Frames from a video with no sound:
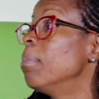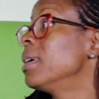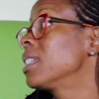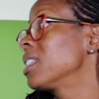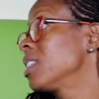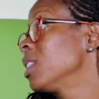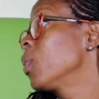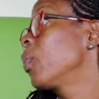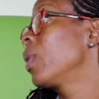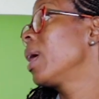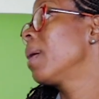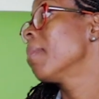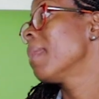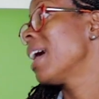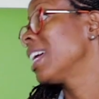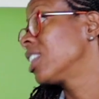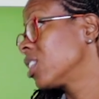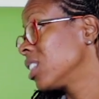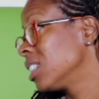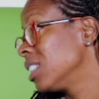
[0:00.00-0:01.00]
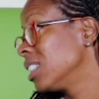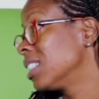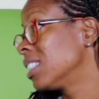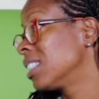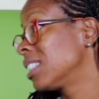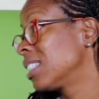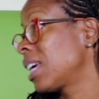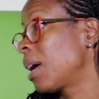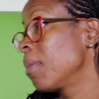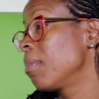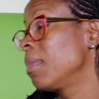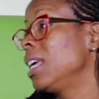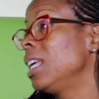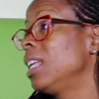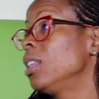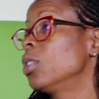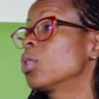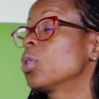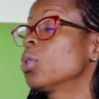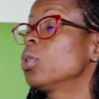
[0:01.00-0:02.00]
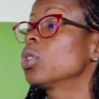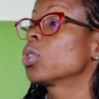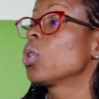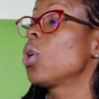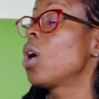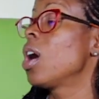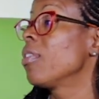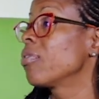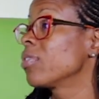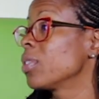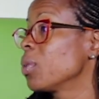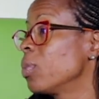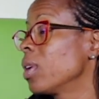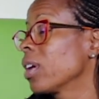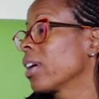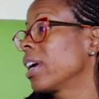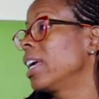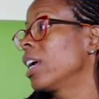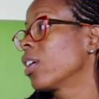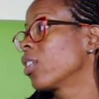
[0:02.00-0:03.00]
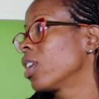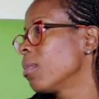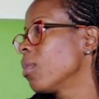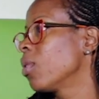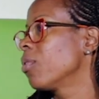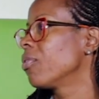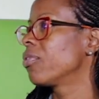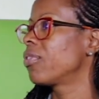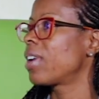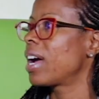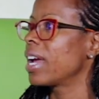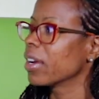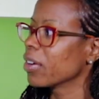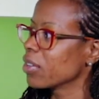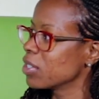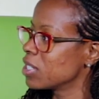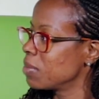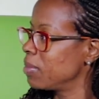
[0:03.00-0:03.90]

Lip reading: Putting away matches. I mean, so often we are hearing about fires